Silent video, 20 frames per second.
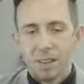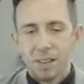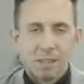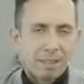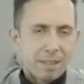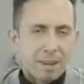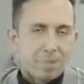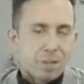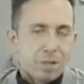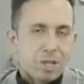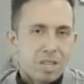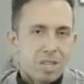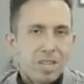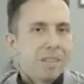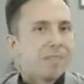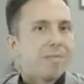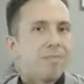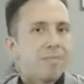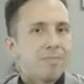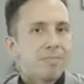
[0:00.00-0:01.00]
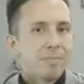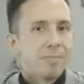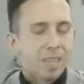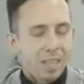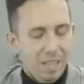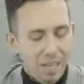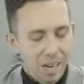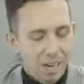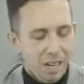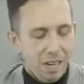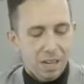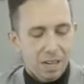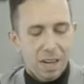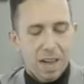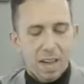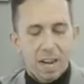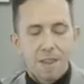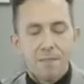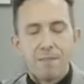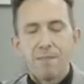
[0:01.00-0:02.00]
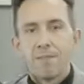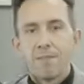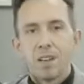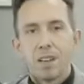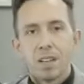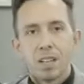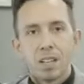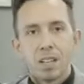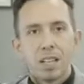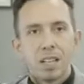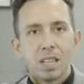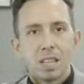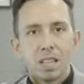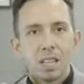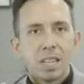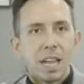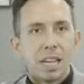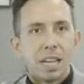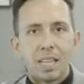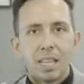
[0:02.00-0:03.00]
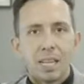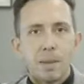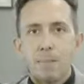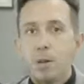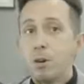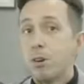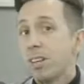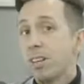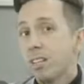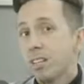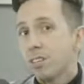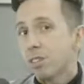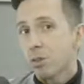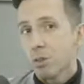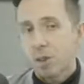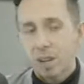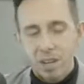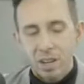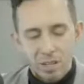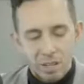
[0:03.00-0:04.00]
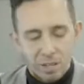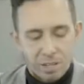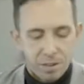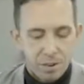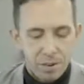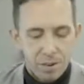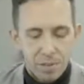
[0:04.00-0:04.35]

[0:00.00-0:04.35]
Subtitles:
I'm just hitting, kind of lightly muting the strings.